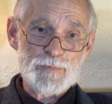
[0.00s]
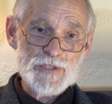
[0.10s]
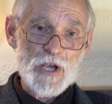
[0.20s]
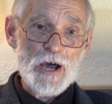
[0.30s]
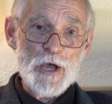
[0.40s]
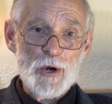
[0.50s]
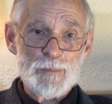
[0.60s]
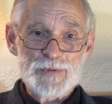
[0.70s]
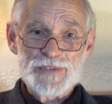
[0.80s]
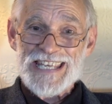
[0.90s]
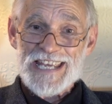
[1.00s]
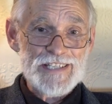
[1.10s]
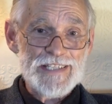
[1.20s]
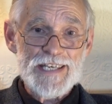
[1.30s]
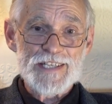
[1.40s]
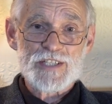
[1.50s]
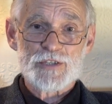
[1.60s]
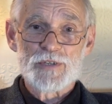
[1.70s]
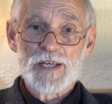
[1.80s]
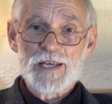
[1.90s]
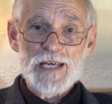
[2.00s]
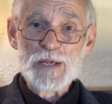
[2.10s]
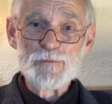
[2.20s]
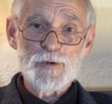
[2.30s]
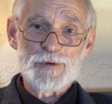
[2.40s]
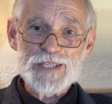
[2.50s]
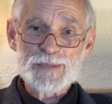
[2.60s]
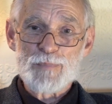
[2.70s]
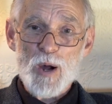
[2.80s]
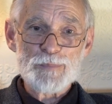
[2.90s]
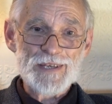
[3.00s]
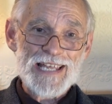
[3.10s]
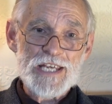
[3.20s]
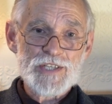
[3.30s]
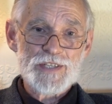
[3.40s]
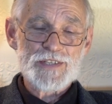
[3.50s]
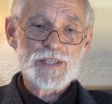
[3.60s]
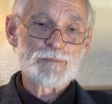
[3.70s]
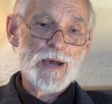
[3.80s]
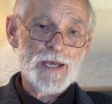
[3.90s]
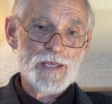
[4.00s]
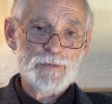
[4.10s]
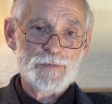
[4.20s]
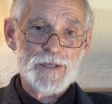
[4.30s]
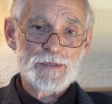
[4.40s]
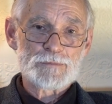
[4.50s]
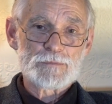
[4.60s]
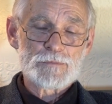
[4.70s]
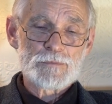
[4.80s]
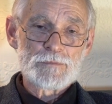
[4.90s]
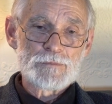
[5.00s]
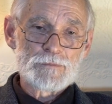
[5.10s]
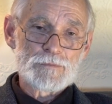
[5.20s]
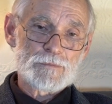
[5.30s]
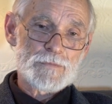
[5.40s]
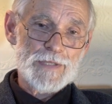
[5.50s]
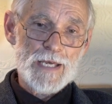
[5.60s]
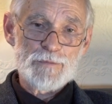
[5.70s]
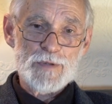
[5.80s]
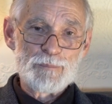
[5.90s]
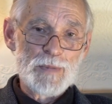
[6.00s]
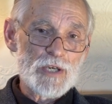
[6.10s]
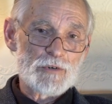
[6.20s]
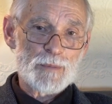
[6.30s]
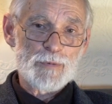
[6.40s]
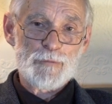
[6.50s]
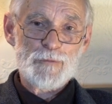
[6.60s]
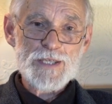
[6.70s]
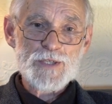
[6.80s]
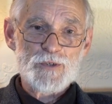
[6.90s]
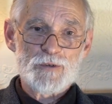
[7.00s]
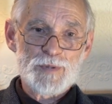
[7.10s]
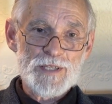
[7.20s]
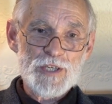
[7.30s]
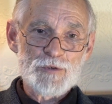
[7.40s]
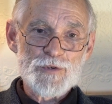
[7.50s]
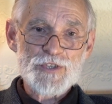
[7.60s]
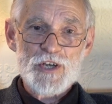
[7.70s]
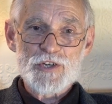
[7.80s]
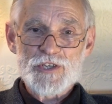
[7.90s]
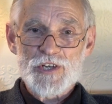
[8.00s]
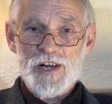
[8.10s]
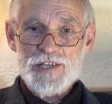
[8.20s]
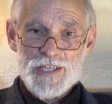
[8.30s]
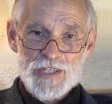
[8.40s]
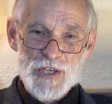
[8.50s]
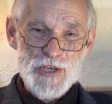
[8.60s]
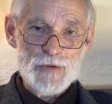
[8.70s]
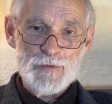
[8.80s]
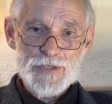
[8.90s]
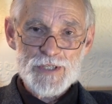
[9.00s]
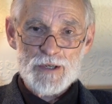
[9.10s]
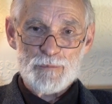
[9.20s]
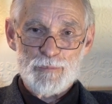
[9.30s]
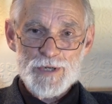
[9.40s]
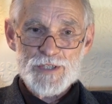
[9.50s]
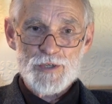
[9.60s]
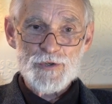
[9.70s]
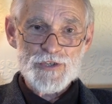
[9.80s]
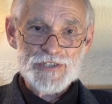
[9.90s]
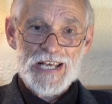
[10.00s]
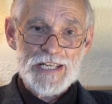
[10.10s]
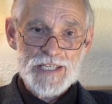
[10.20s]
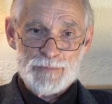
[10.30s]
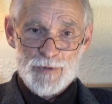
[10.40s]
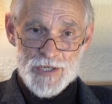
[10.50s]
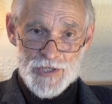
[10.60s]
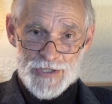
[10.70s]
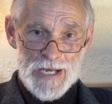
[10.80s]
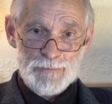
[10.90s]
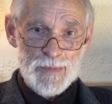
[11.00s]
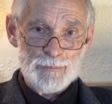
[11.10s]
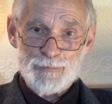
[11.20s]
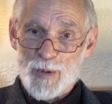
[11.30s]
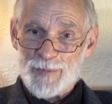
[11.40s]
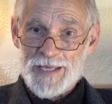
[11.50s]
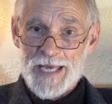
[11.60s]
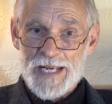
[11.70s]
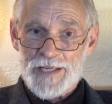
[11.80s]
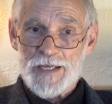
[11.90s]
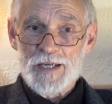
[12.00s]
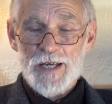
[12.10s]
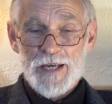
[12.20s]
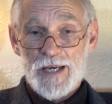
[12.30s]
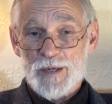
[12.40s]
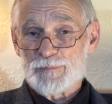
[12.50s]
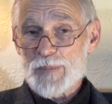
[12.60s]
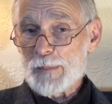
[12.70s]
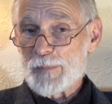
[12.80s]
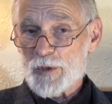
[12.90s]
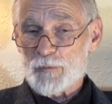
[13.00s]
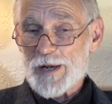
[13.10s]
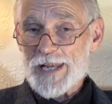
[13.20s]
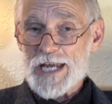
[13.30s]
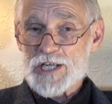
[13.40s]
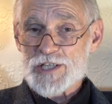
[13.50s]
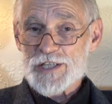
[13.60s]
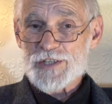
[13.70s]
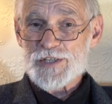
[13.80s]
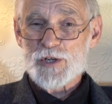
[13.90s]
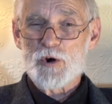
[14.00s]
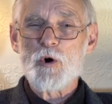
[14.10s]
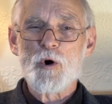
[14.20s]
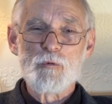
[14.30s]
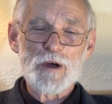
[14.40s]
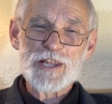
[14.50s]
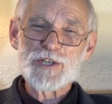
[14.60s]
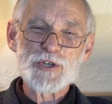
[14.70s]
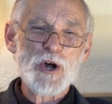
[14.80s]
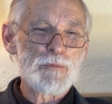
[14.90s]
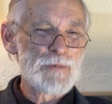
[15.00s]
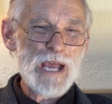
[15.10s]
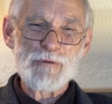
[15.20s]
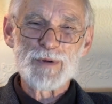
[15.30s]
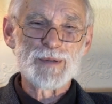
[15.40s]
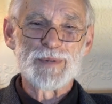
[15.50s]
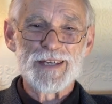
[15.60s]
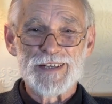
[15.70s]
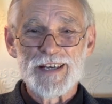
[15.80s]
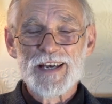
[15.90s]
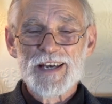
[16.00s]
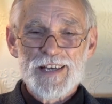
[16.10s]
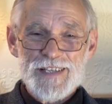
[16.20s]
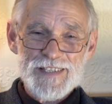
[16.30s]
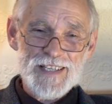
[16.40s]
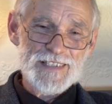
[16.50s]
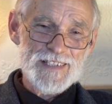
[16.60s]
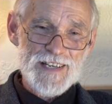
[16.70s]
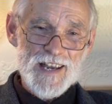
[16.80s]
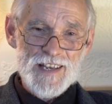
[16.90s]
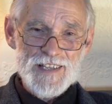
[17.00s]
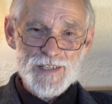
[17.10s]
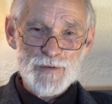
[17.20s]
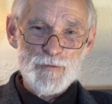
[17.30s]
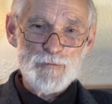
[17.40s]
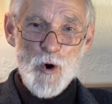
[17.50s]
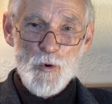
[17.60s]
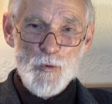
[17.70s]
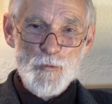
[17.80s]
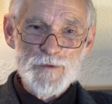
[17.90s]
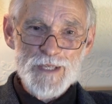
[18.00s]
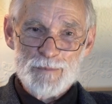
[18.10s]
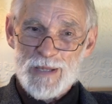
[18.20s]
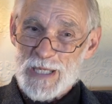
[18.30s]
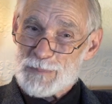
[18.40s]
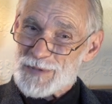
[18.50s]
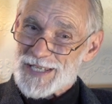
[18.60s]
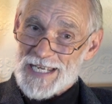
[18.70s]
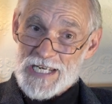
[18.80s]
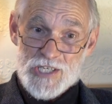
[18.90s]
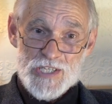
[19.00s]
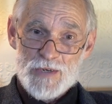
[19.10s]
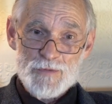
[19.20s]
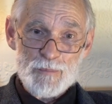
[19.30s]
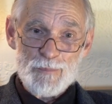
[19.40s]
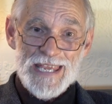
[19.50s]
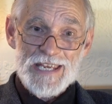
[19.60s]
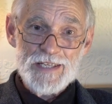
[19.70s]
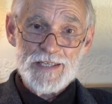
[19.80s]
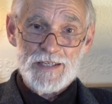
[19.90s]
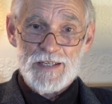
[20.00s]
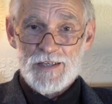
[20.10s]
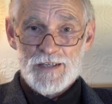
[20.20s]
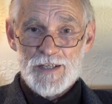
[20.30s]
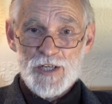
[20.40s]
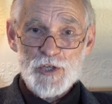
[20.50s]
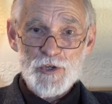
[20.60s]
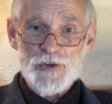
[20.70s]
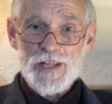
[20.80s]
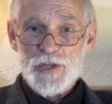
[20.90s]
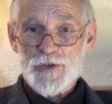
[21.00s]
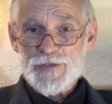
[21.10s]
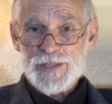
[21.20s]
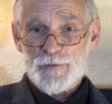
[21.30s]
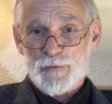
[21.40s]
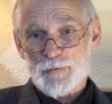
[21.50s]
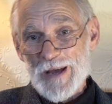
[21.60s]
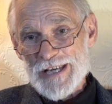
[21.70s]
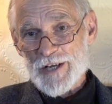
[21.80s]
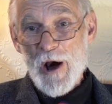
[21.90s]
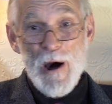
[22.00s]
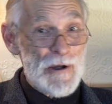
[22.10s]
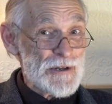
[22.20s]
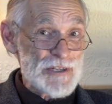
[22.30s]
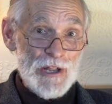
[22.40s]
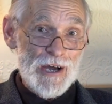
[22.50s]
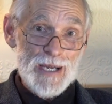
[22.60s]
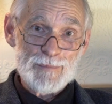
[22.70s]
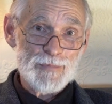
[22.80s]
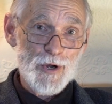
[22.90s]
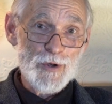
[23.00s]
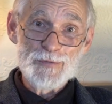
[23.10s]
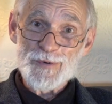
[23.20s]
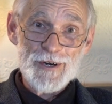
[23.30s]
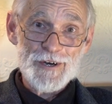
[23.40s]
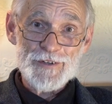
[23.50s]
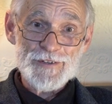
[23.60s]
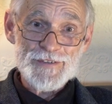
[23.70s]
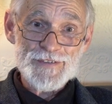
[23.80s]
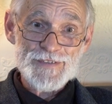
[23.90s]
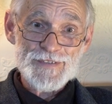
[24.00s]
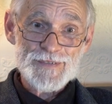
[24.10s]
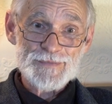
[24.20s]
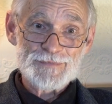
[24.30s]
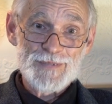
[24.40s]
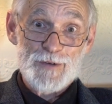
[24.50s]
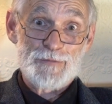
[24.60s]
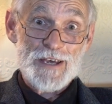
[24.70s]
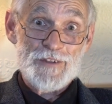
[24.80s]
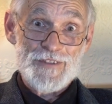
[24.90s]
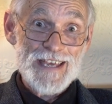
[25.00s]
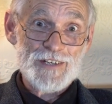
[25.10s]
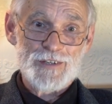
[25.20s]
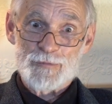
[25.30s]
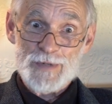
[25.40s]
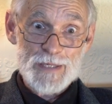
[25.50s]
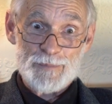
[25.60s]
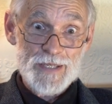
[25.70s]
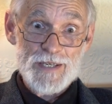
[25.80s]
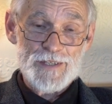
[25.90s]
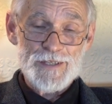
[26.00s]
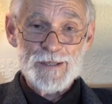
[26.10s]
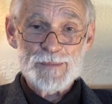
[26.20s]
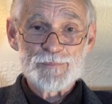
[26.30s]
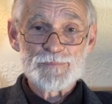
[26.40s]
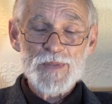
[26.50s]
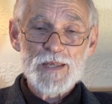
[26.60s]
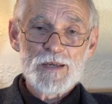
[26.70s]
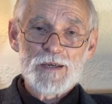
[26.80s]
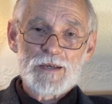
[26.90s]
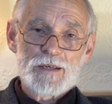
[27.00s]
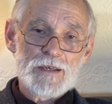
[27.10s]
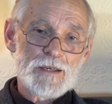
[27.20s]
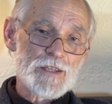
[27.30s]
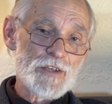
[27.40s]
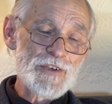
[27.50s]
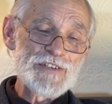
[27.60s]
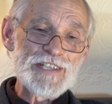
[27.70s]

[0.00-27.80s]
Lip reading: PSYOP techniques to influence populations and behaviour. David Miller, a professor of political sociology at the University of Bristol who studies British government propaganda and public relations, oh, what a job that would be, said that it is involved in manipulation of the media, including using fake online profiles. I found that on Wikipedia. New